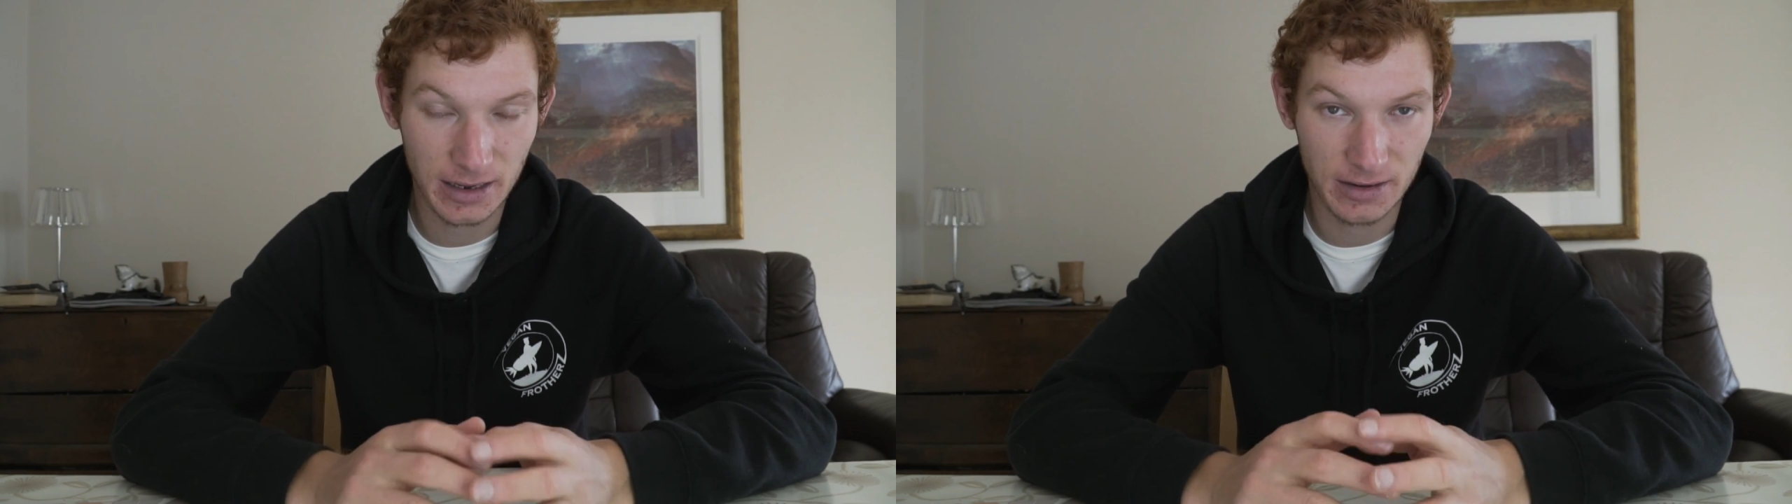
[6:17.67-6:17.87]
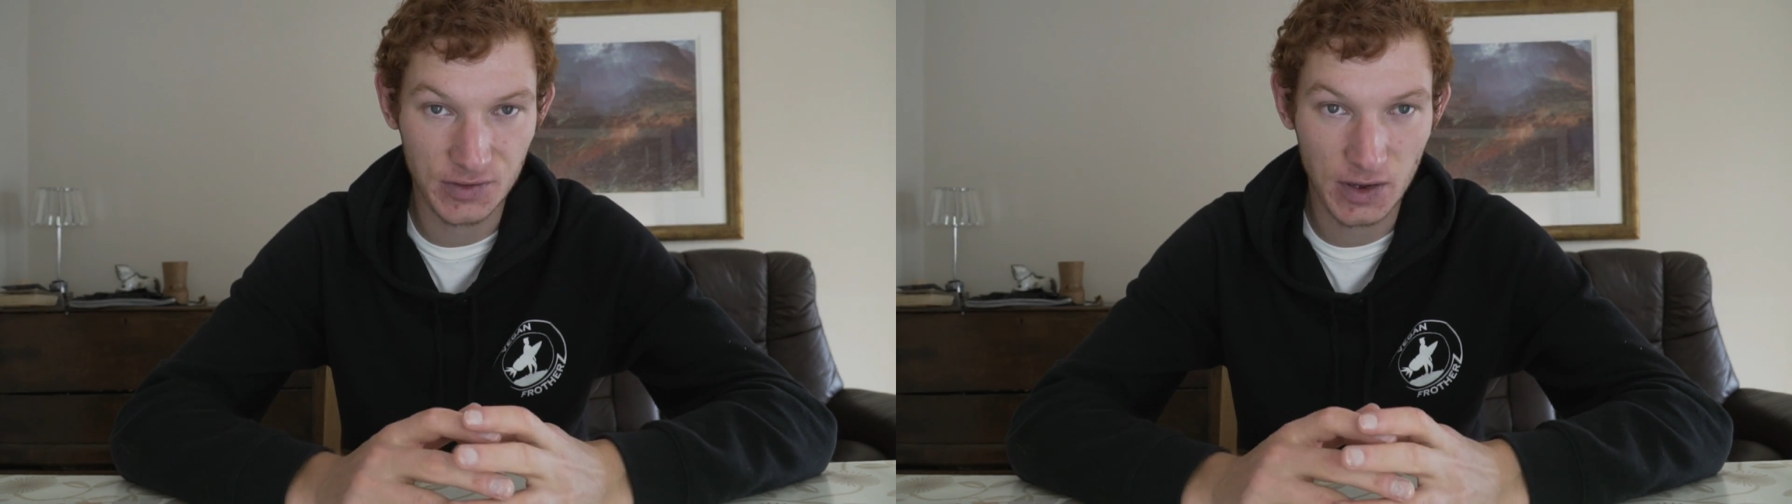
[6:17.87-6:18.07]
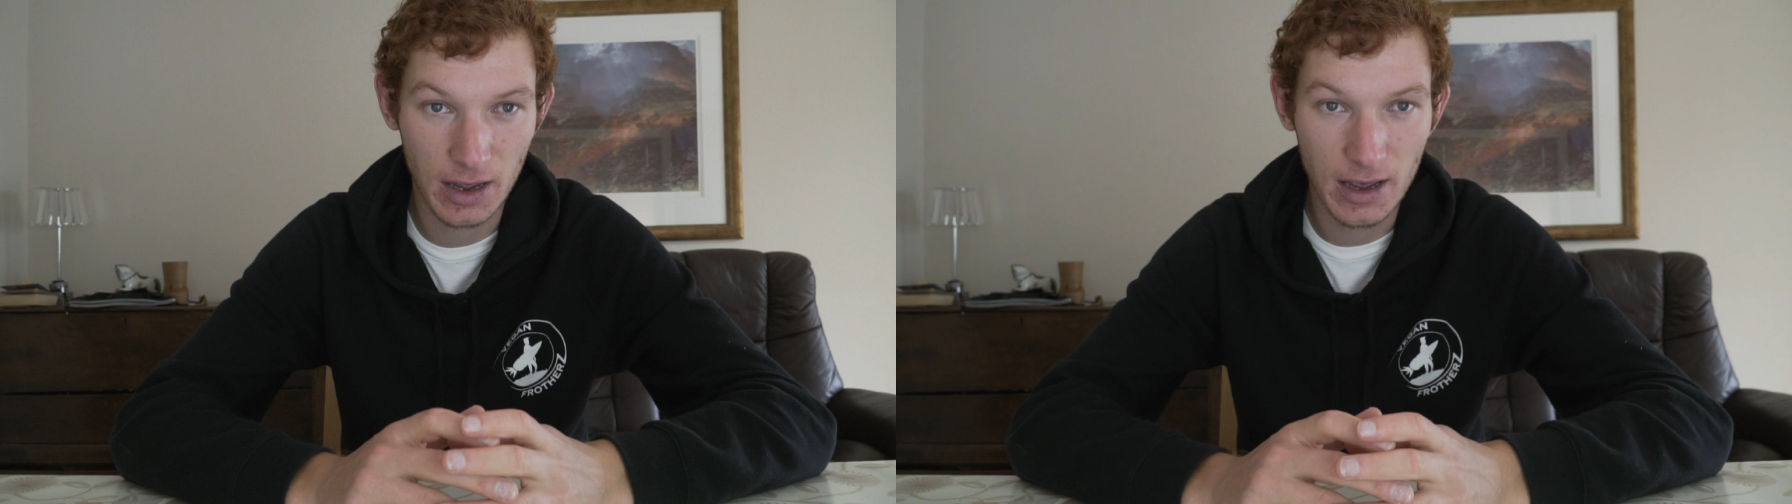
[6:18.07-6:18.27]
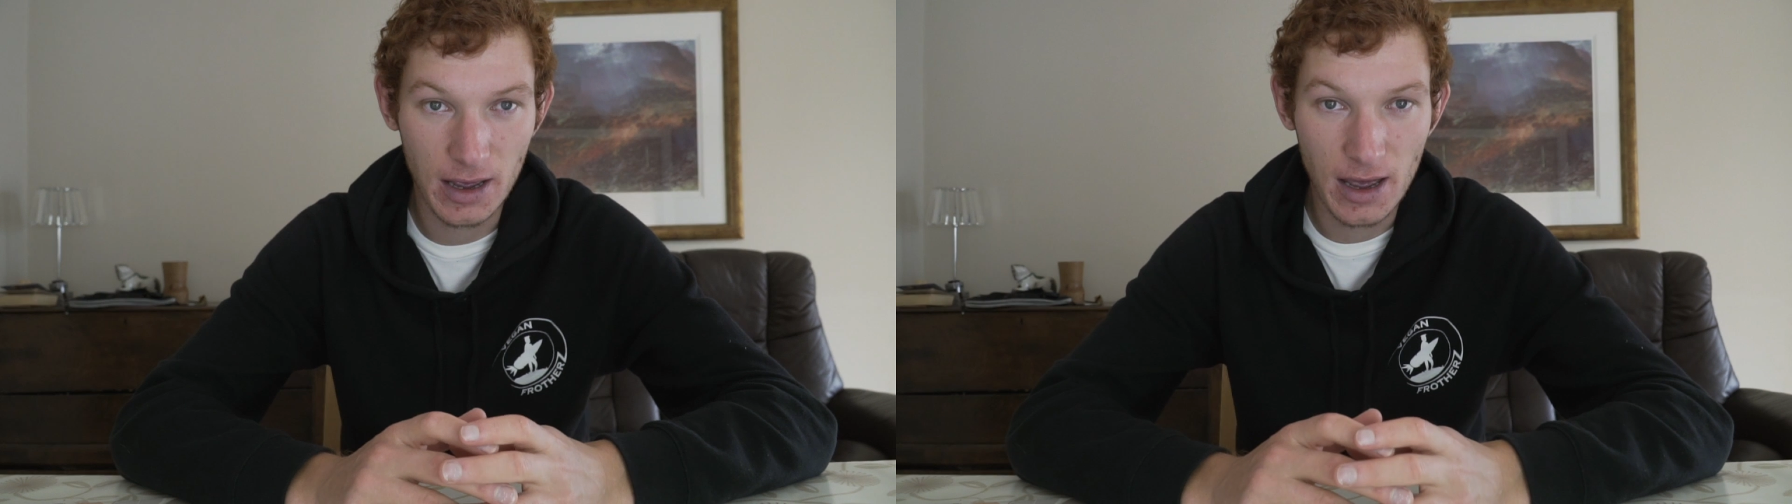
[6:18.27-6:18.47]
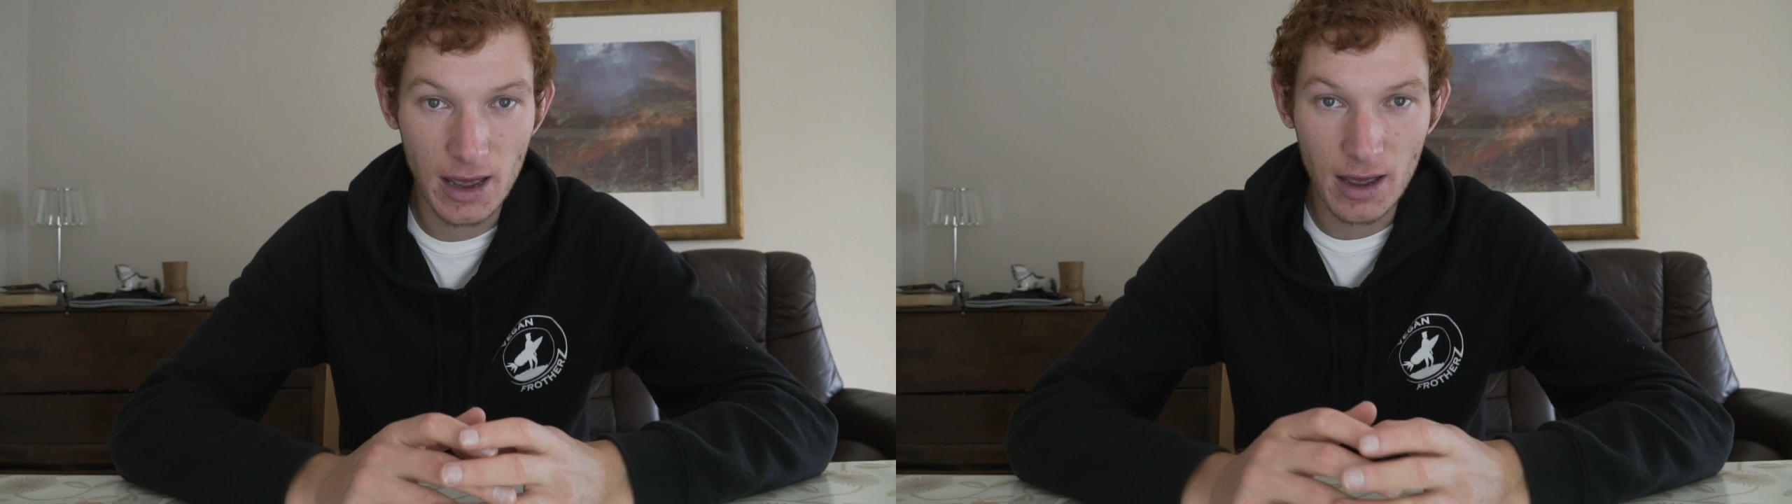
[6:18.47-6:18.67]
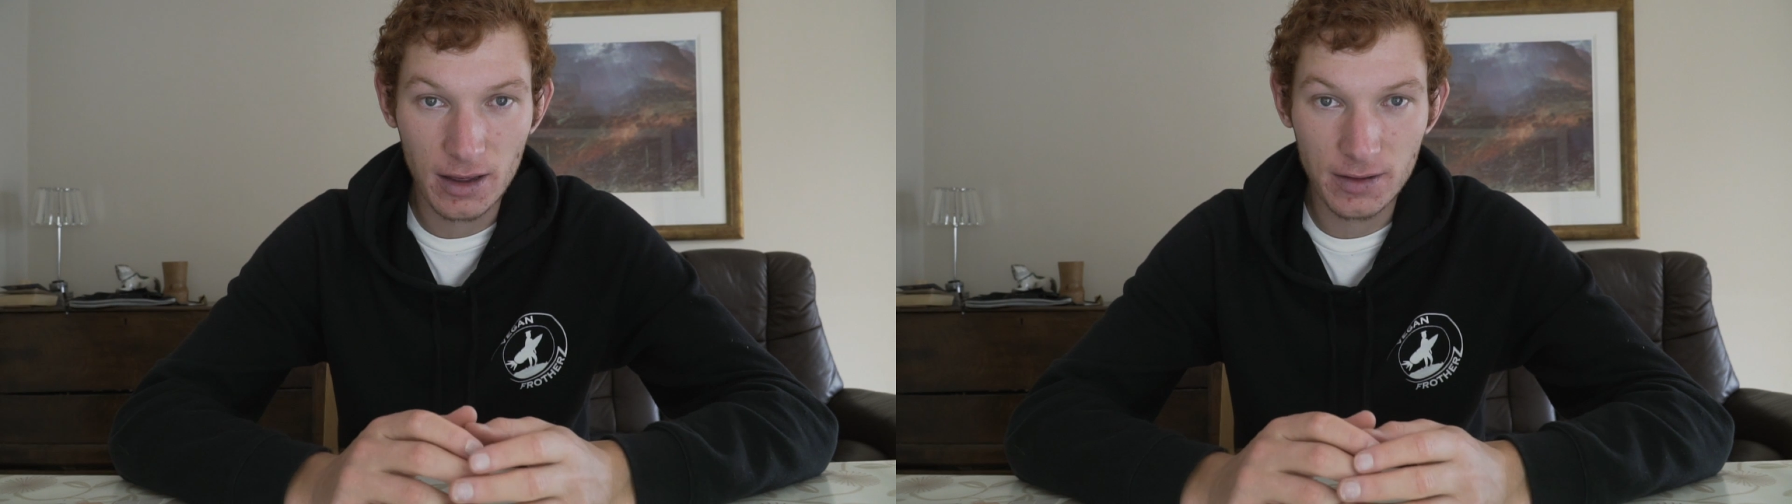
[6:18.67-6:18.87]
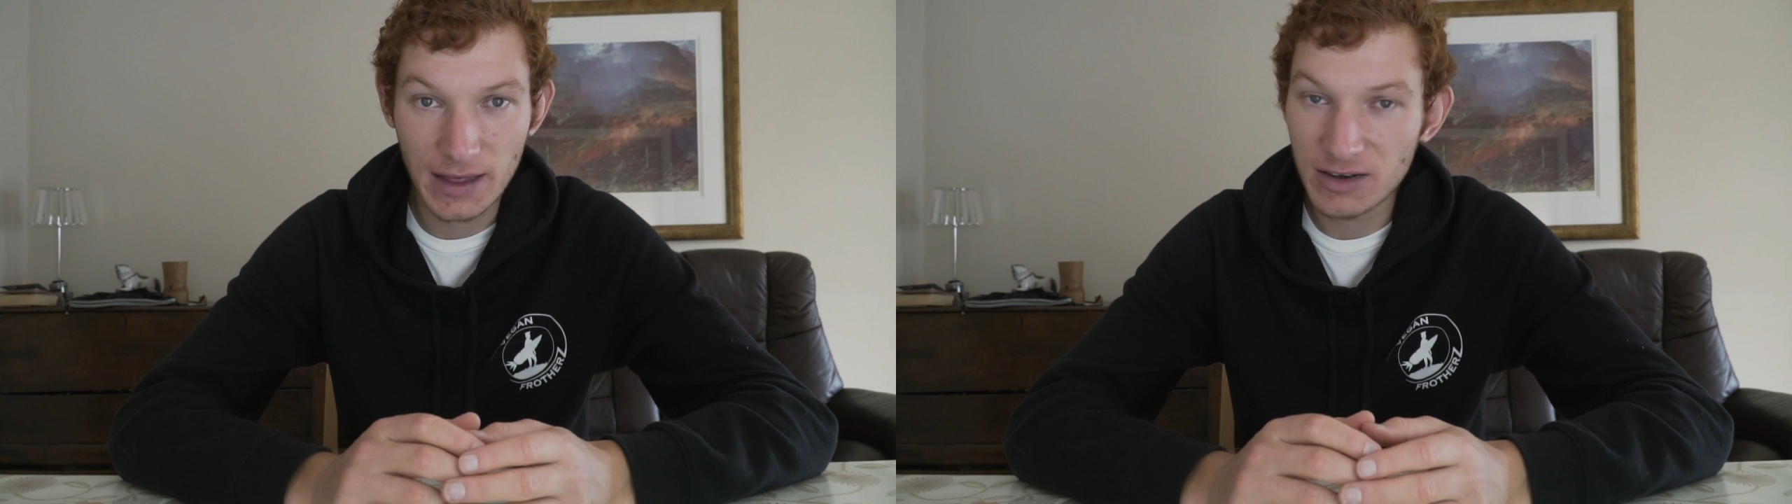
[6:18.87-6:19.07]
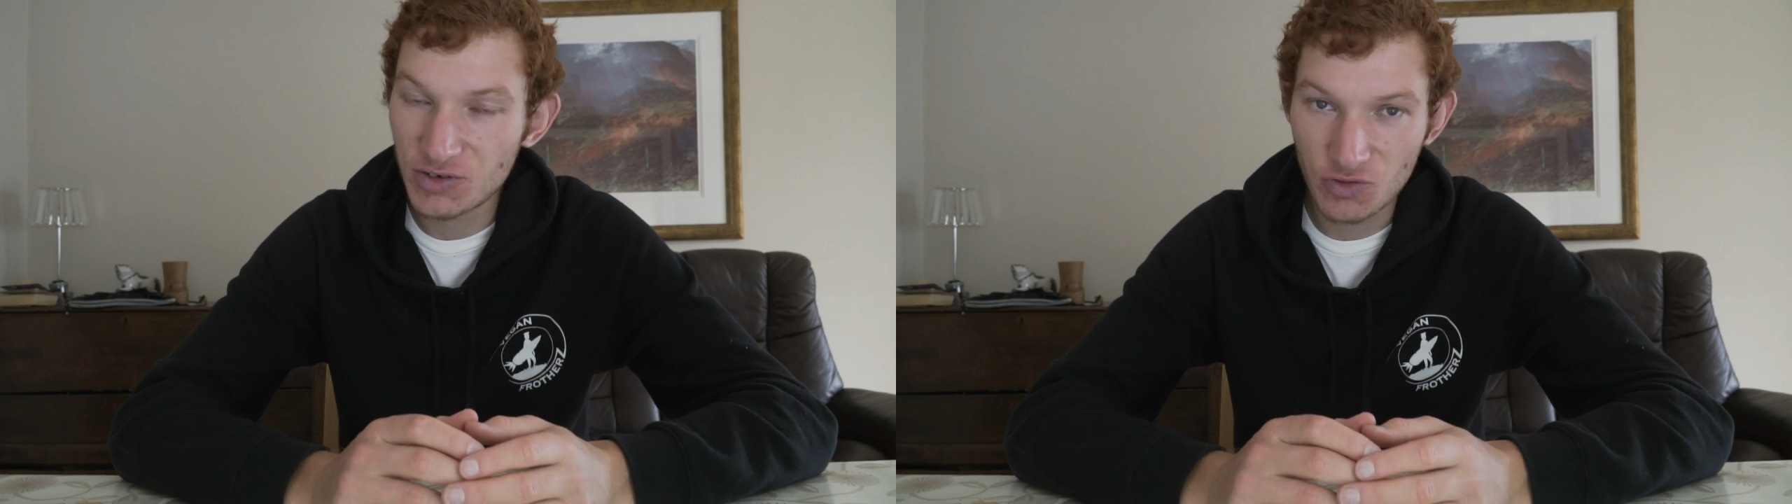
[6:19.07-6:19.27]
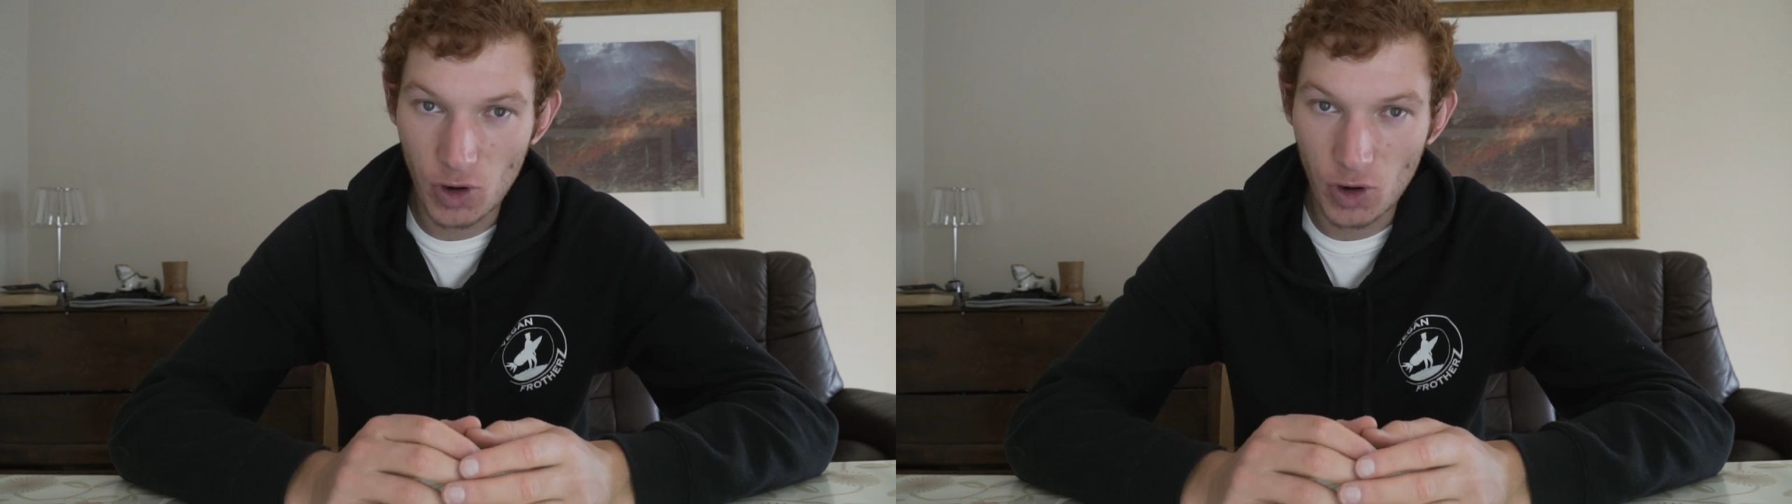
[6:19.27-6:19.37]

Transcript: And then just